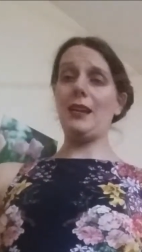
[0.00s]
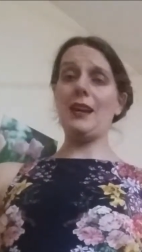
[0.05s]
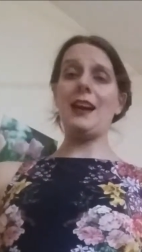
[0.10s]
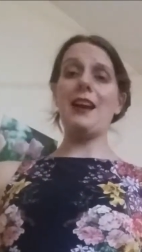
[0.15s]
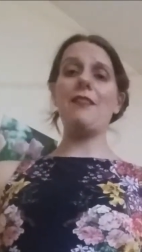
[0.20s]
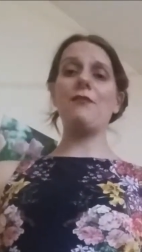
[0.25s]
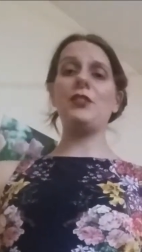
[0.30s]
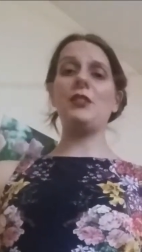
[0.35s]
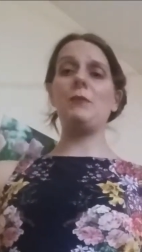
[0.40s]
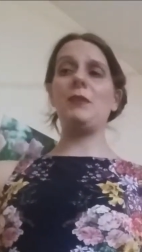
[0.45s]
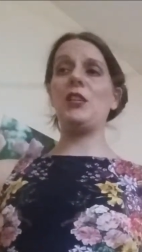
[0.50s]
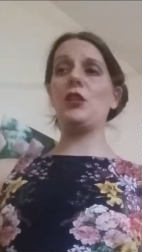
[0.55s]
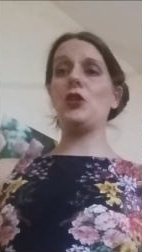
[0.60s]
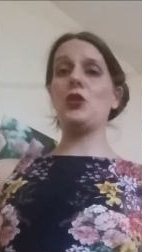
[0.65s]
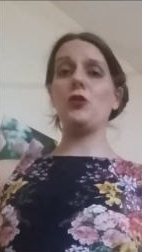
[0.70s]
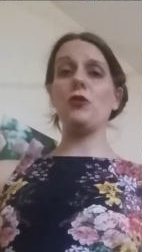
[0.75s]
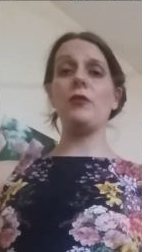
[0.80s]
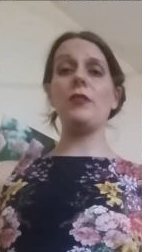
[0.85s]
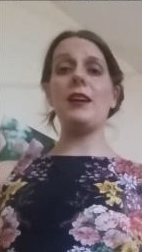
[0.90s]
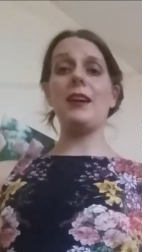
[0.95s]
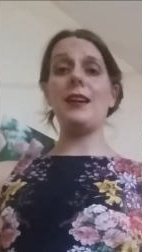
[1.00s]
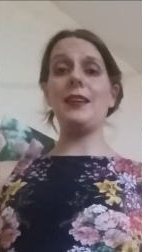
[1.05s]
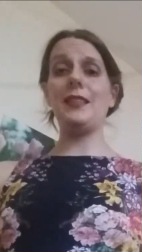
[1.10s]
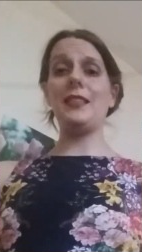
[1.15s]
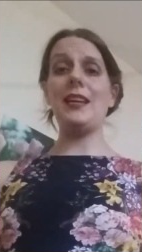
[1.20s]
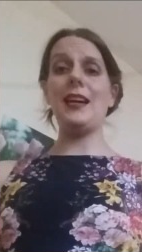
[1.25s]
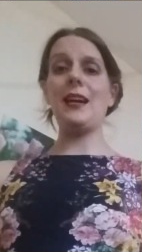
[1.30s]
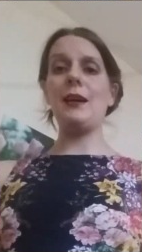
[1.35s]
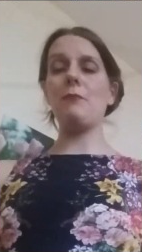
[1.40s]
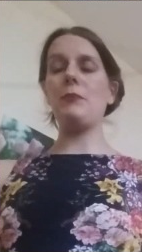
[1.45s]
I have to make sure that I
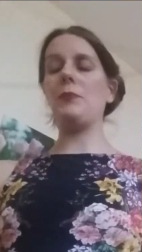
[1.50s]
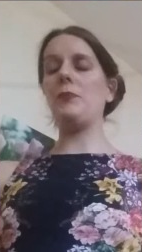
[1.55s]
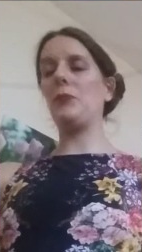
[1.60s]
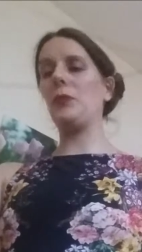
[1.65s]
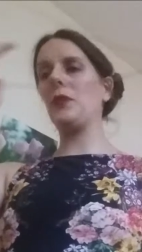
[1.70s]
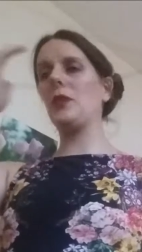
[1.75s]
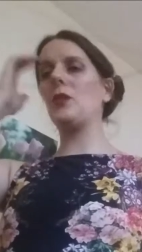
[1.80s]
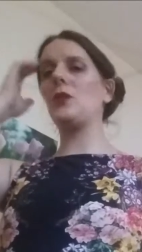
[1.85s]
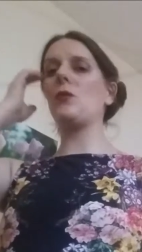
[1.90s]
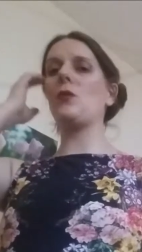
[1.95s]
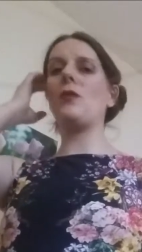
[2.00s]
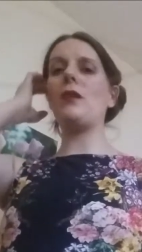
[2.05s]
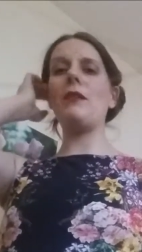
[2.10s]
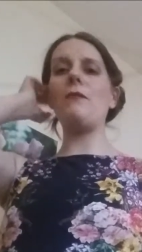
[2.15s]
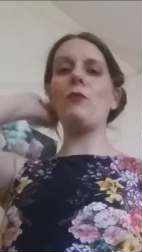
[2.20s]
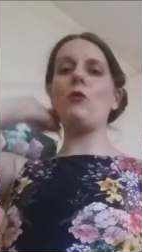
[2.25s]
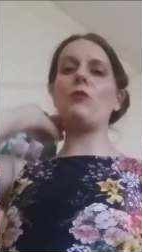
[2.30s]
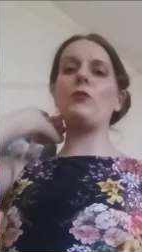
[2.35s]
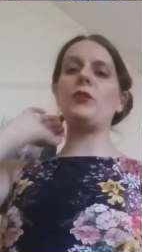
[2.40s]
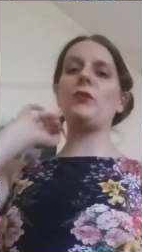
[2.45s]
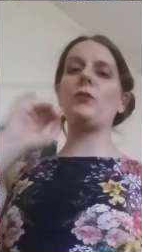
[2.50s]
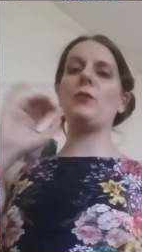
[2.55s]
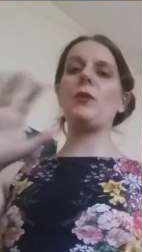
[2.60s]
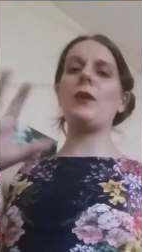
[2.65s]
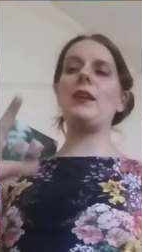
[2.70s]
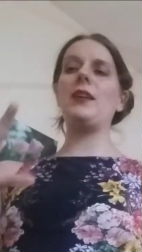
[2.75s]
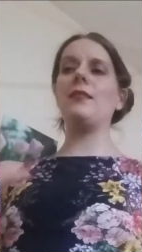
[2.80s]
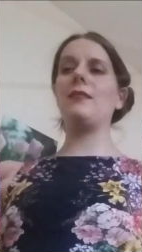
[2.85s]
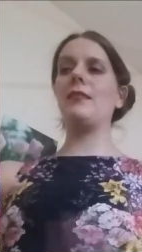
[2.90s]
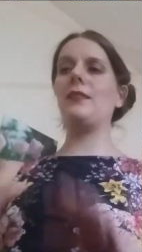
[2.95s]
tap. So I'm always
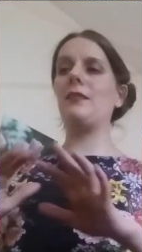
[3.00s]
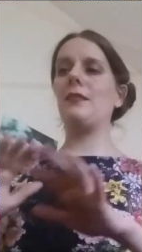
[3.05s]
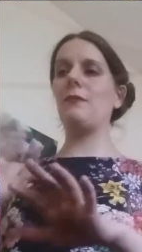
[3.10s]
quite